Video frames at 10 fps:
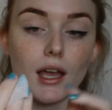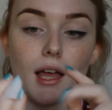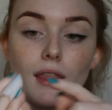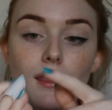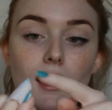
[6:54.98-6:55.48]

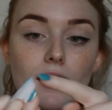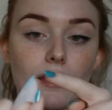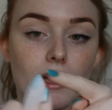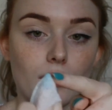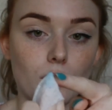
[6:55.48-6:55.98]
and that
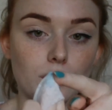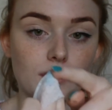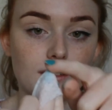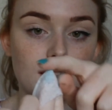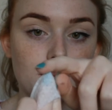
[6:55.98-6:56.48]
then
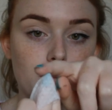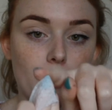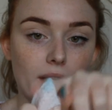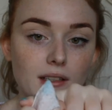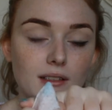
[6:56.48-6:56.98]
causes this
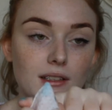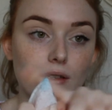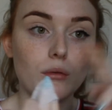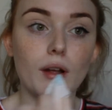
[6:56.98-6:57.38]
point,